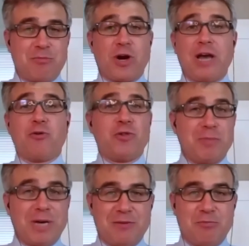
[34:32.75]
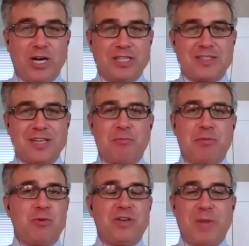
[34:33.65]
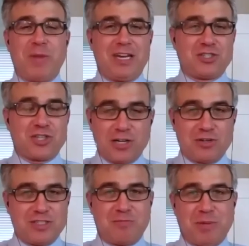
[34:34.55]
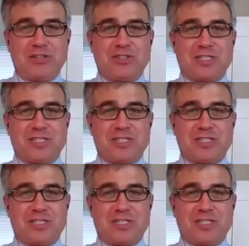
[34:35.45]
or I only met him once, but we've managed hundreds of patients